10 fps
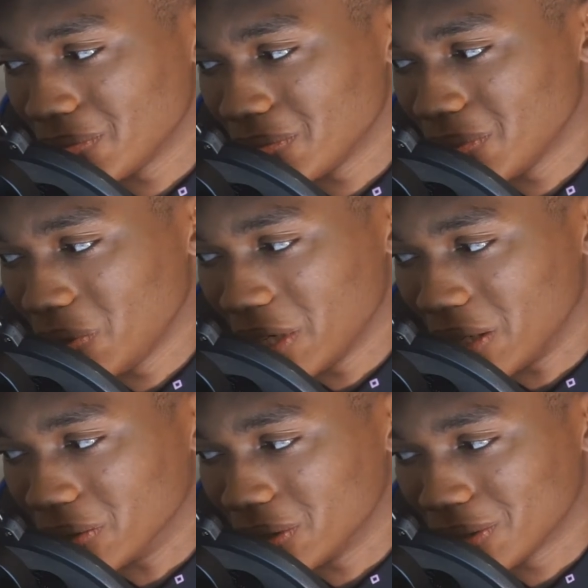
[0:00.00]
Who
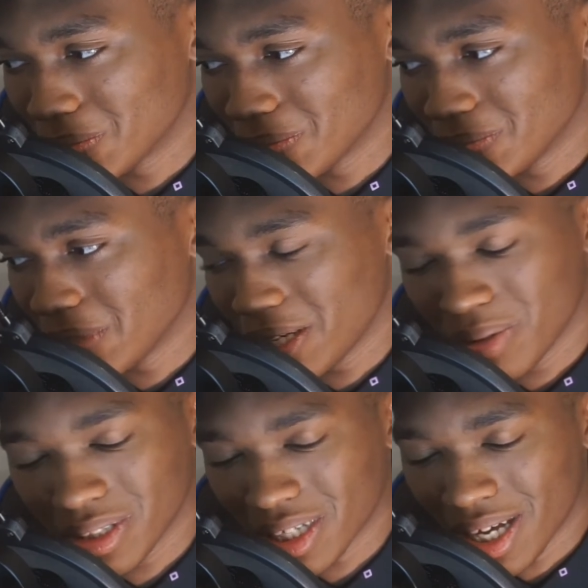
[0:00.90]
knows?
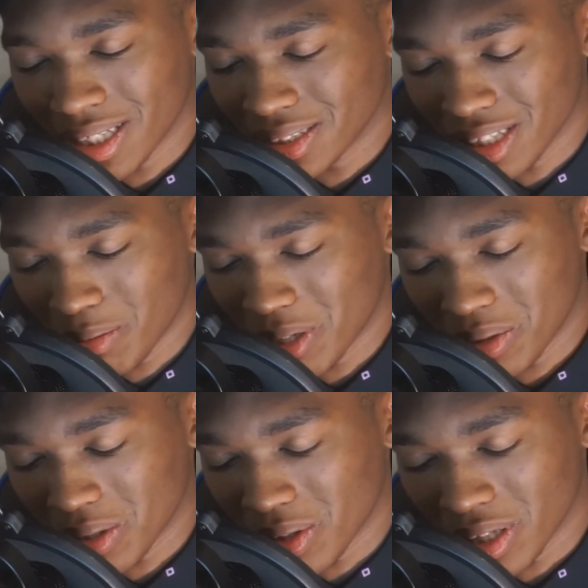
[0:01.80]
Anyways, guys, let me know what
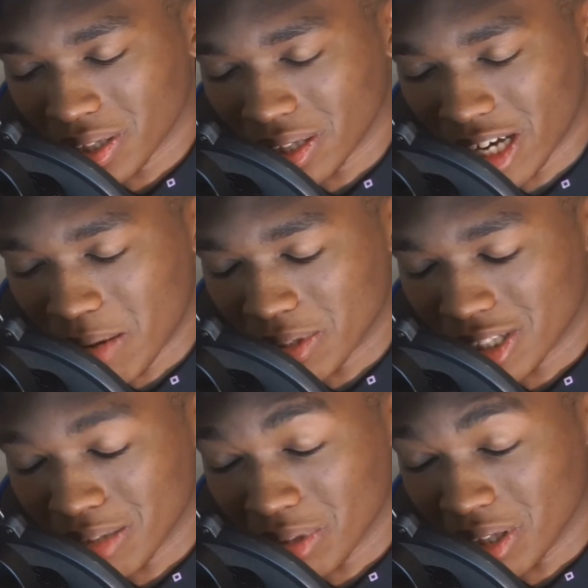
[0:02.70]
you think in the comments
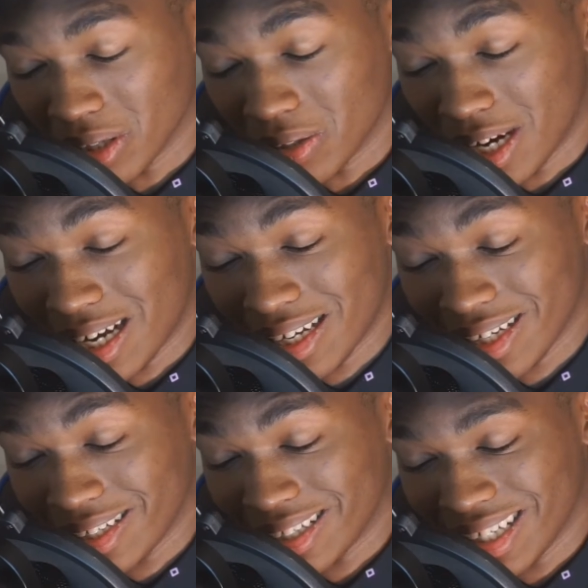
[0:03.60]
down below.
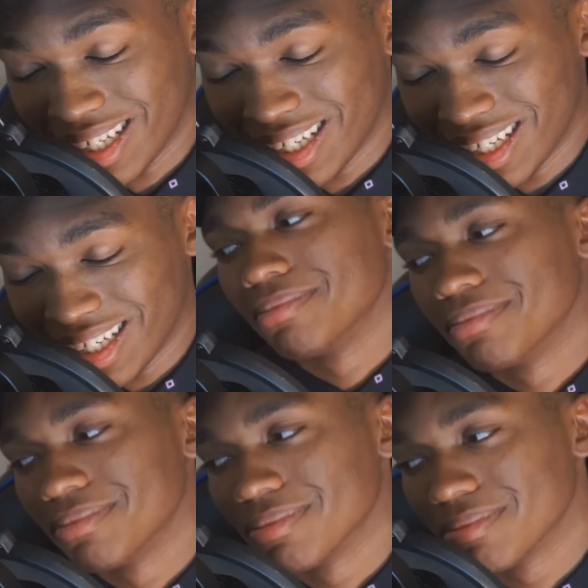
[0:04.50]
I'm
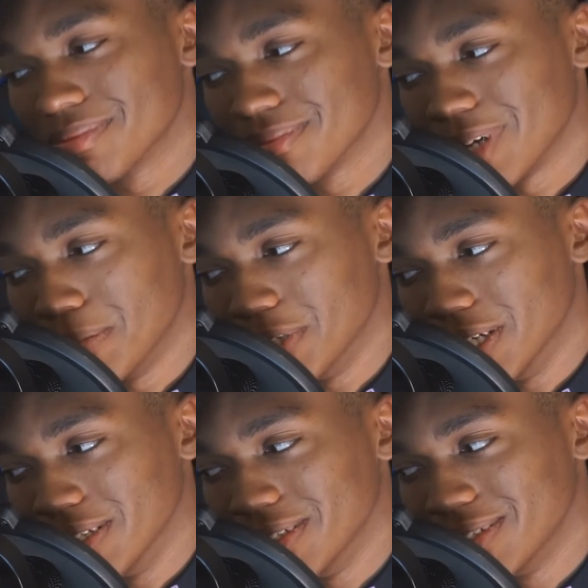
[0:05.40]

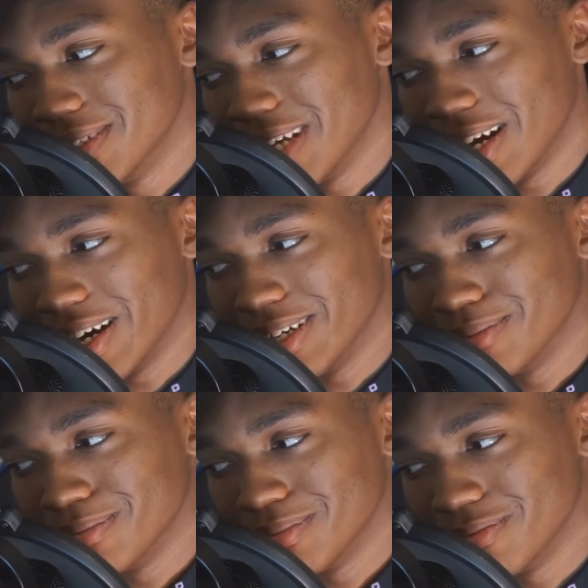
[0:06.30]
done. All right,
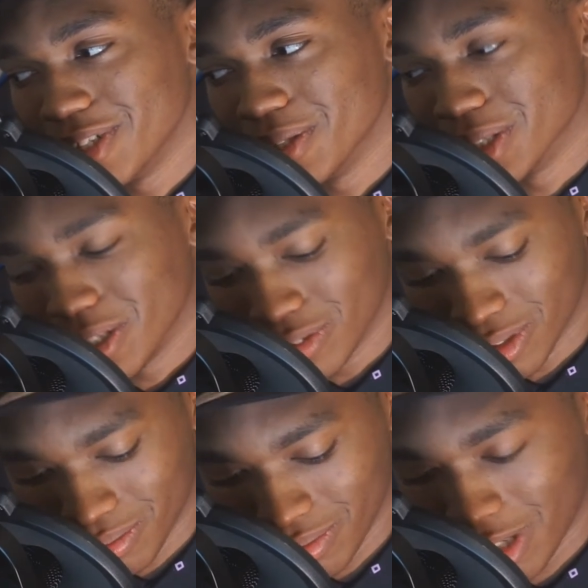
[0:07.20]
video's over.
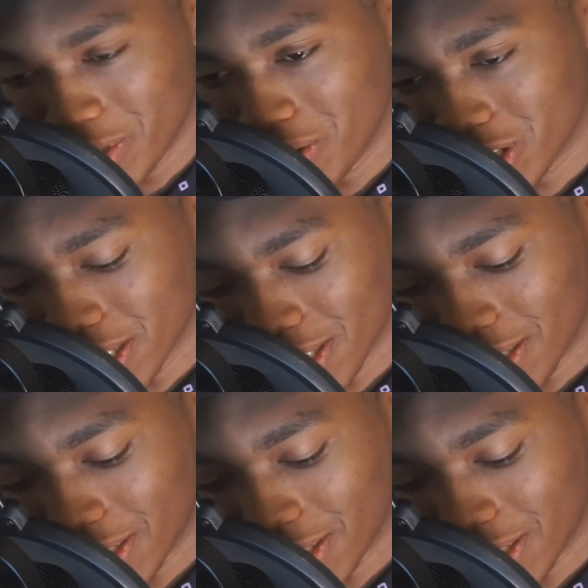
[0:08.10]
Let me know what you guys think in the